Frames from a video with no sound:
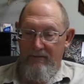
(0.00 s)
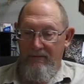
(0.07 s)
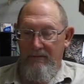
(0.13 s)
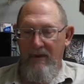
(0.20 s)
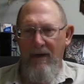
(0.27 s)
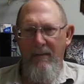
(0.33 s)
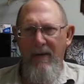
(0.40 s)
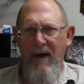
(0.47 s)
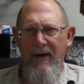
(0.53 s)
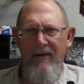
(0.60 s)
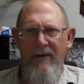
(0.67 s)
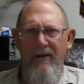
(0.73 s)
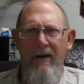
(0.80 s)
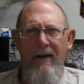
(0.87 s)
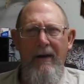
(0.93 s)
yeah, I might have
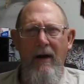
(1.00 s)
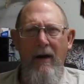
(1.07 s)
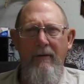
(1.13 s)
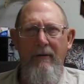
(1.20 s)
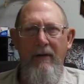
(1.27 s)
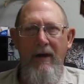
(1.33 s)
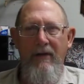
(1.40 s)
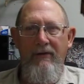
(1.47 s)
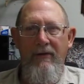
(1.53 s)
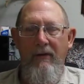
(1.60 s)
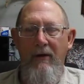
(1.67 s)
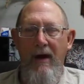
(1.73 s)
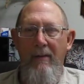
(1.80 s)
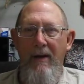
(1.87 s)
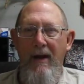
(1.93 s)
just done that on
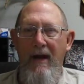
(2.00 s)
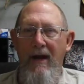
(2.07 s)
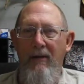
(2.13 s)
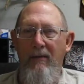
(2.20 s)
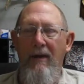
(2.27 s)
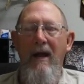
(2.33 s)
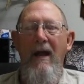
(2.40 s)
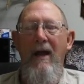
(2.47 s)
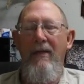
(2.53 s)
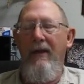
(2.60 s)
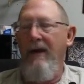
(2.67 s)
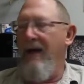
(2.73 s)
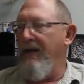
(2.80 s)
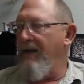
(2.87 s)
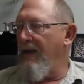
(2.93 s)
Instagram. I can't, yeah, I
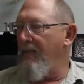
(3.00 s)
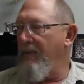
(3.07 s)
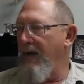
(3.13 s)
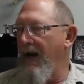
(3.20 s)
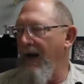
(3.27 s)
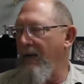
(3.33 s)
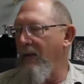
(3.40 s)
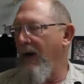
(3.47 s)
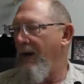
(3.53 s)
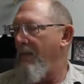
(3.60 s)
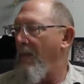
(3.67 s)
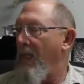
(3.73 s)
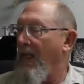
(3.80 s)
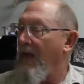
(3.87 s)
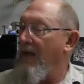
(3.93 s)
think I did. But anyway,
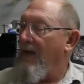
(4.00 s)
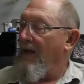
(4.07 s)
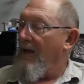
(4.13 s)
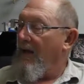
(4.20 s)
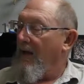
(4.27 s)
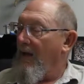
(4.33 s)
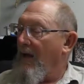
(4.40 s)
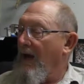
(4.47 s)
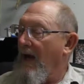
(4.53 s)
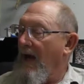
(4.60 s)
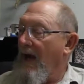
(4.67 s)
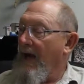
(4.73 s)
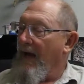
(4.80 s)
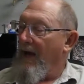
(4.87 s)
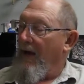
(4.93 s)

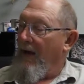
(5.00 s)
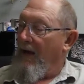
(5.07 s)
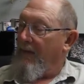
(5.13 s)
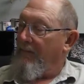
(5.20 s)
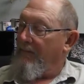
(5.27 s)
I